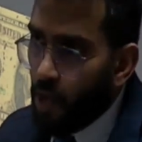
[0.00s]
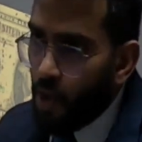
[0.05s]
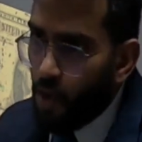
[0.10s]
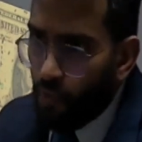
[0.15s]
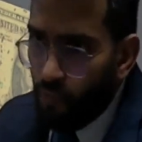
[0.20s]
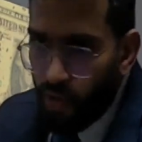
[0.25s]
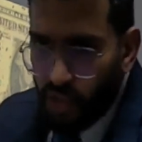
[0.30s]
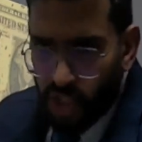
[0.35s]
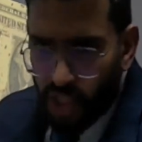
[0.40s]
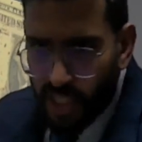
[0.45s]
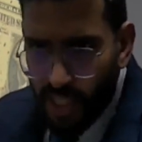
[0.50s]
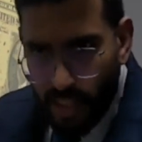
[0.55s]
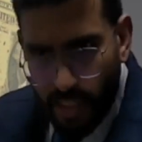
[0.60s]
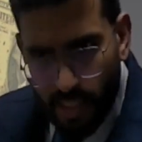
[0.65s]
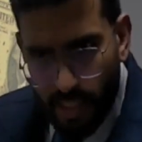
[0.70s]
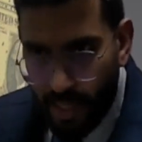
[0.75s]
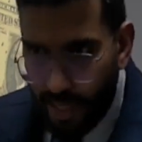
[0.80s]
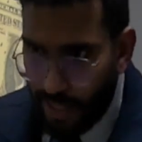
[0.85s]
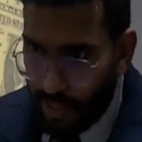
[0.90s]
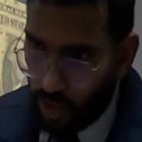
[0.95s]
which is in the
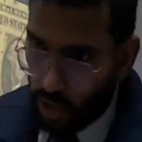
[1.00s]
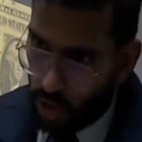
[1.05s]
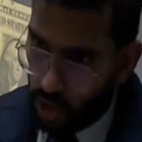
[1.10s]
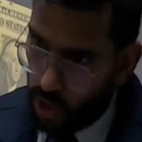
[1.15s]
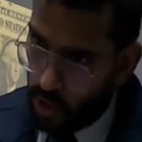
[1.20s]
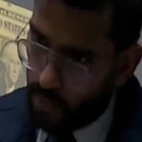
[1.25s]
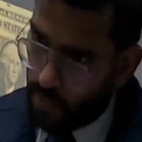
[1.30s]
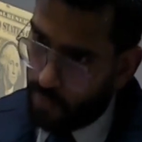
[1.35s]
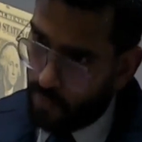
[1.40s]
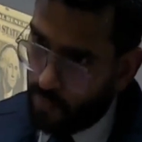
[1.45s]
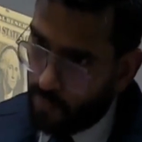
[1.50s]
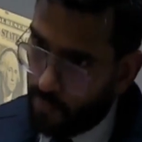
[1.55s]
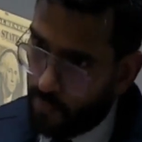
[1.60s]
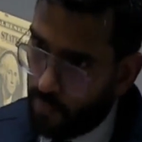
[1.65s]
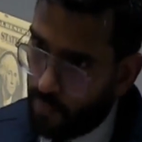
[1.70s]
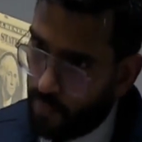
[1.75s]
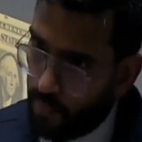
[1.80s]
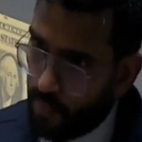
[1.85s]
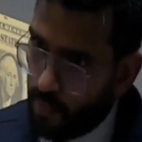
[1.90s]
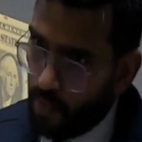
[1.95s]
range
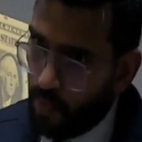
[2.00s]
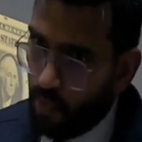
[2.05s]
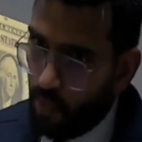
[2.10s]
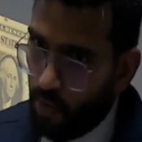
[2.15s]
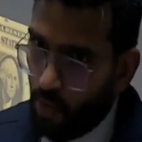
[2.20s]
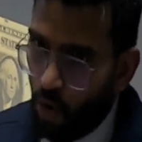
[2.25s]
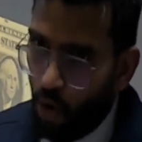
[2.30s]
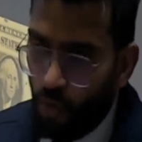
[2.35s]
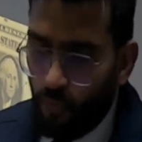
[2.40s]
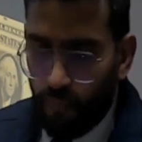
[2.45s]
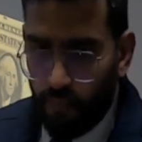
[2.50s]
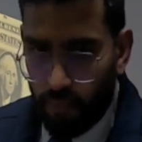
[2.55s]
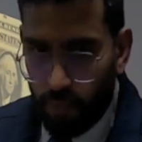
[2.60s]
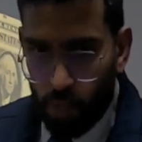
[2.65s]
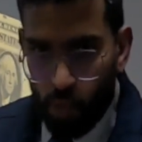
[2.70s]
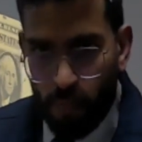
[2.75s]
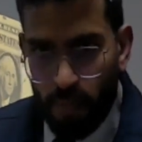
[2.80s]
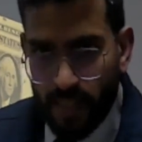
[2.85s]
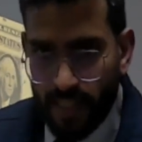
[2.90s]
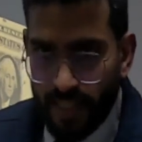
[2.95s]
of
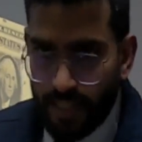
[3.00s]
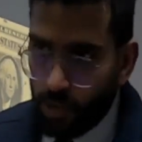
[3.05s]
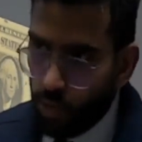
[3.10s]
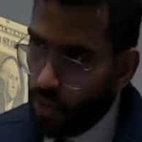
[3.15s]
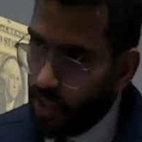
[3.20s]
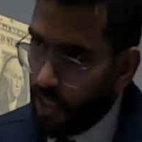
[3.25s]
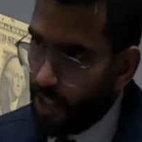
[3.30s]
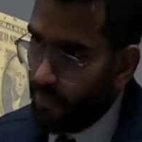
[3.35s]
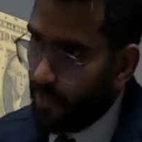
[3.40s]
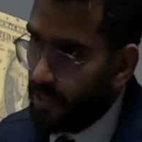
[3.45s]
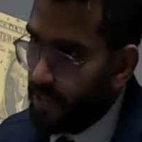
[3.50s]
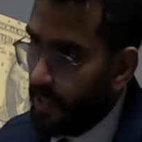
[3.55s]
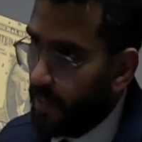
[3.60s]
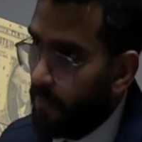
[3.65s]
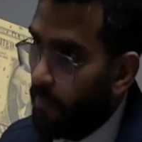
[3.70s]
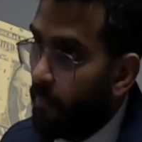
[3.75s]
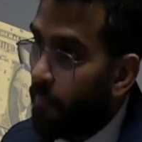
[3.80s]
2% to 6%.